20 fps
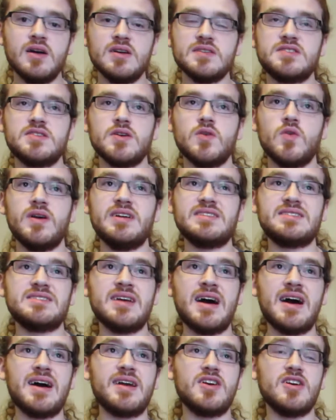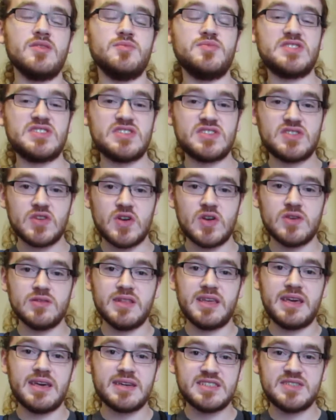So it's not
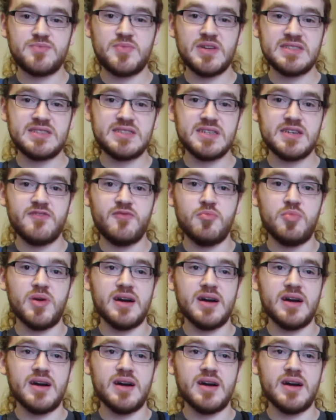absurdly expensive,